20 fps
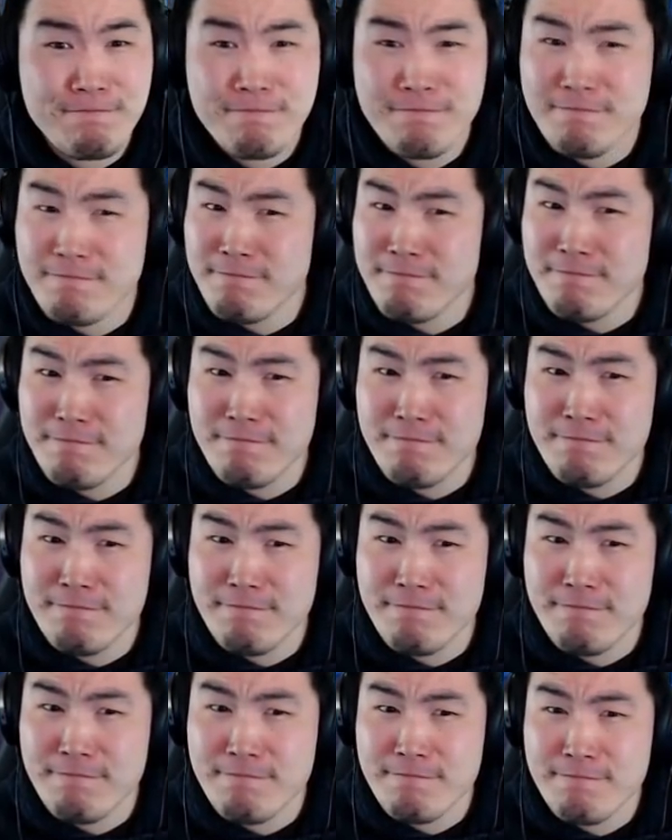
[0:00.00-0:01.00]

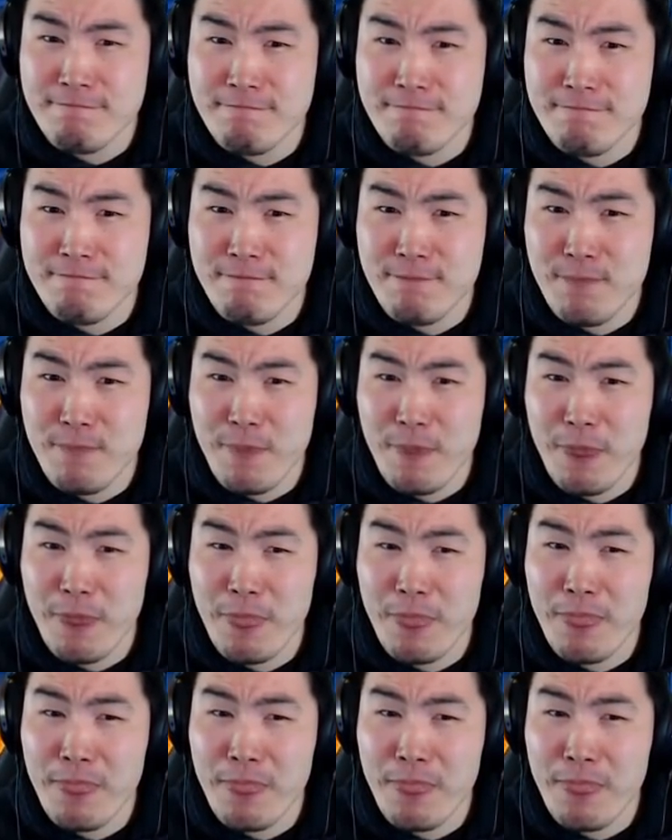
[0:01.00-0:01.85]
(silence)